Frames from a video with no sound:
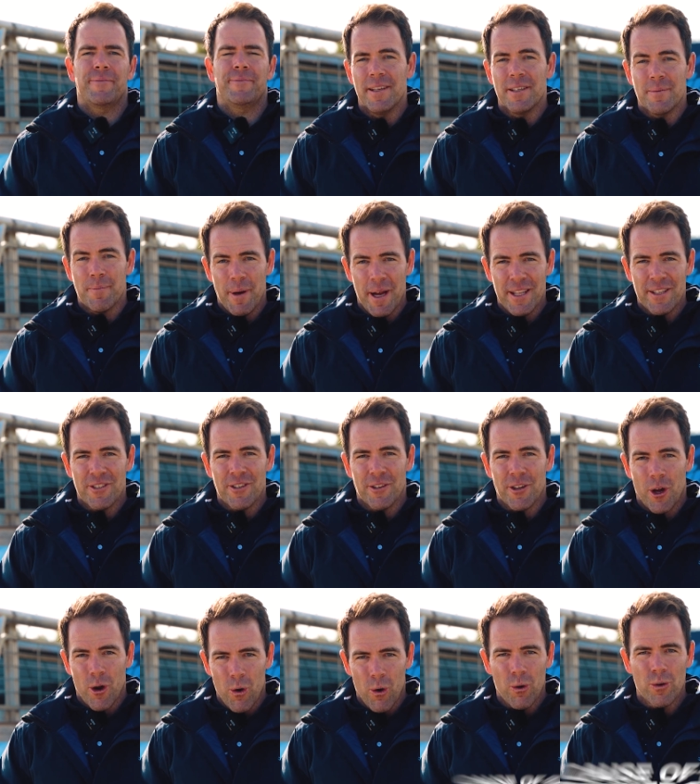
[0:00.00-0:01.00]
It depends on
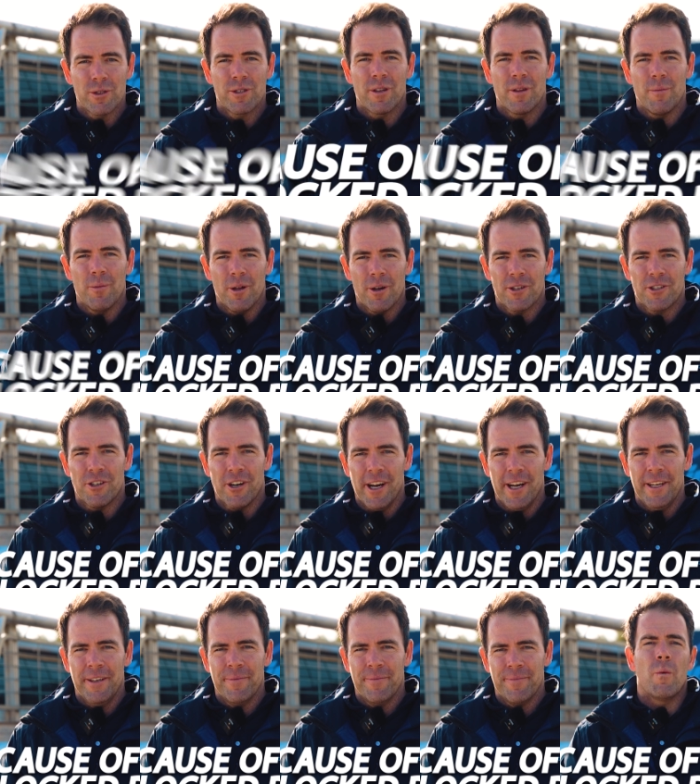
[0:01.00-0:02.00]
the cause of the block
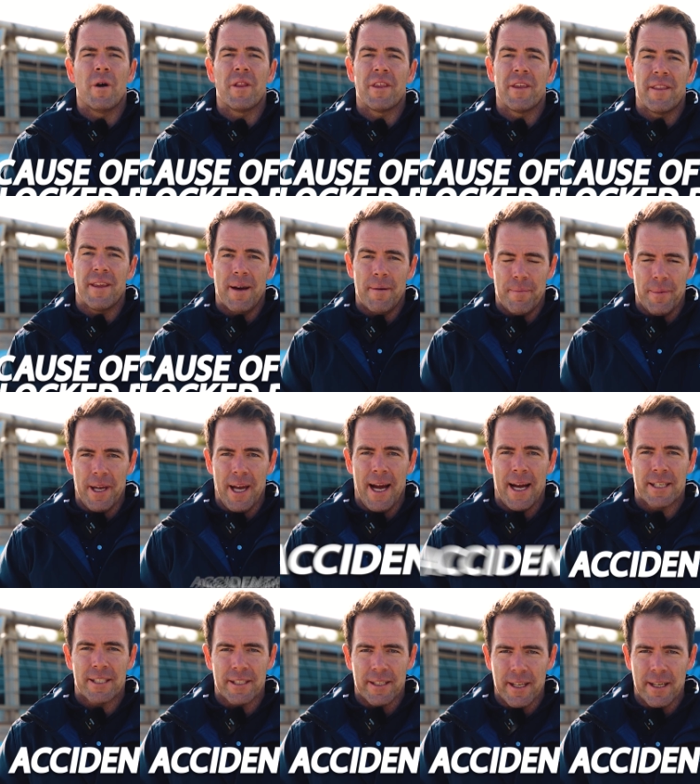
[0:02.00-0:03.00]
drain, whether that be
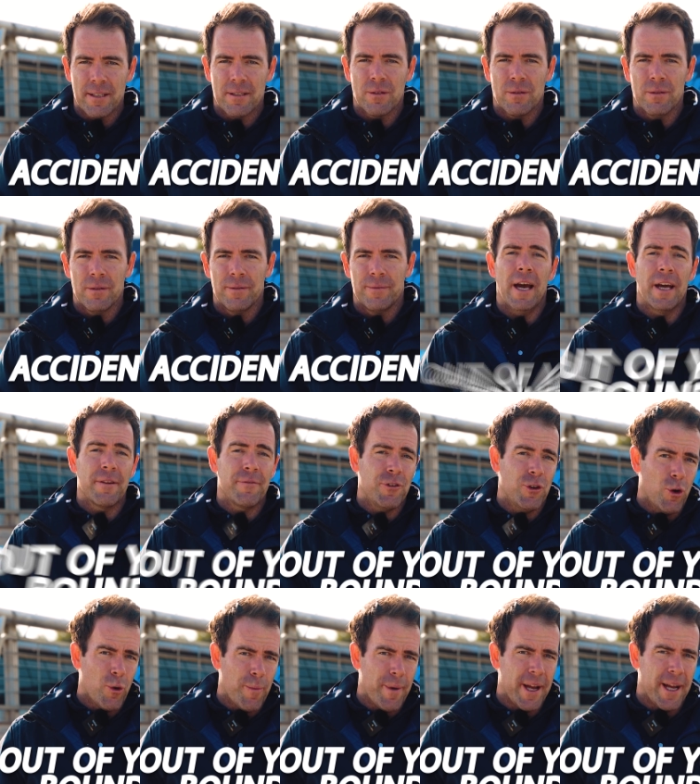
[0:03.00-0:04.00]
accidental, out of
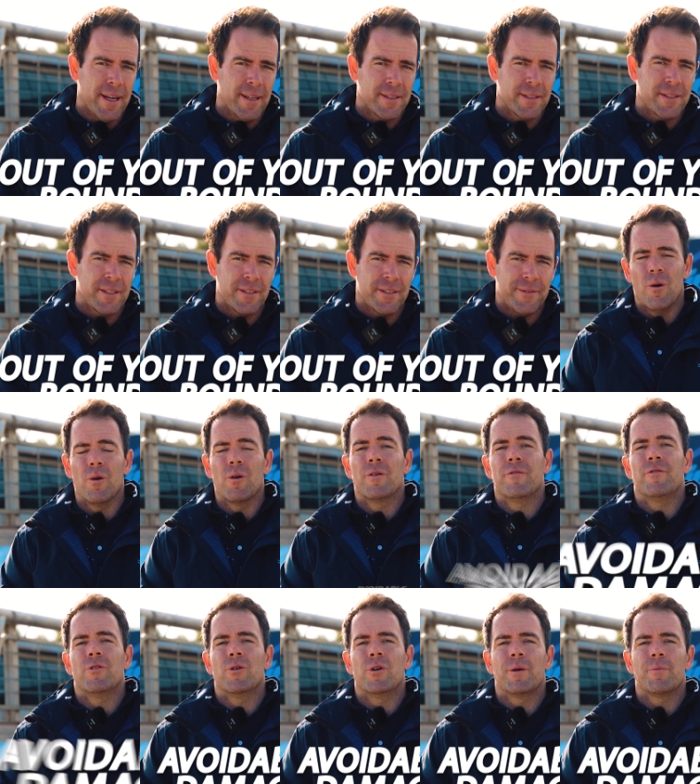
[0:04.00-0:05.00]
your bounds, or
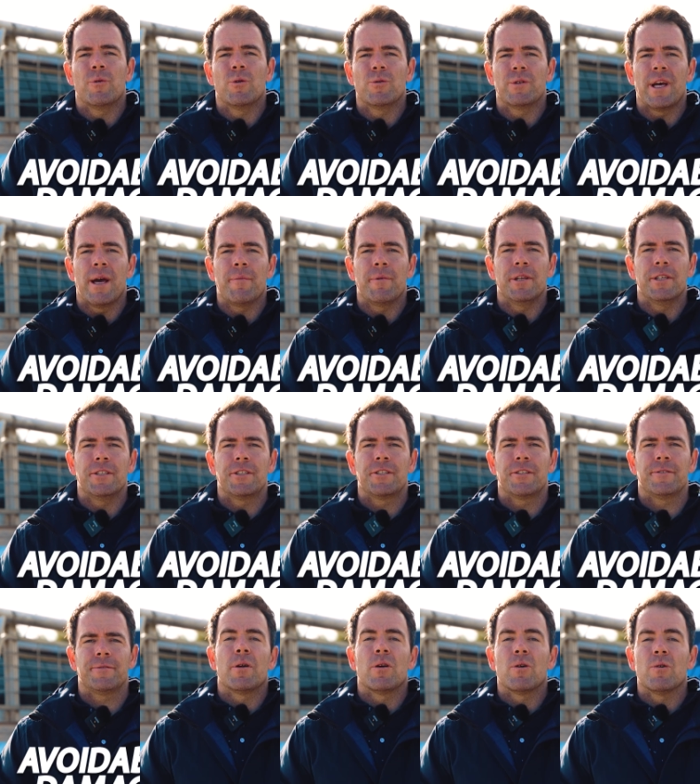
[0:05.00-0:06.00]
avoidable damage.
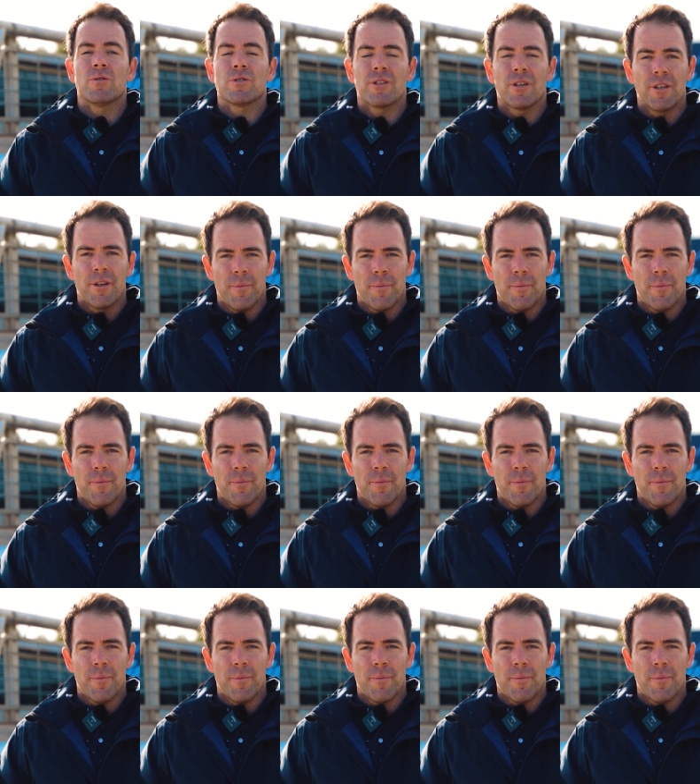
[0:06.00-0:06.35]
But it also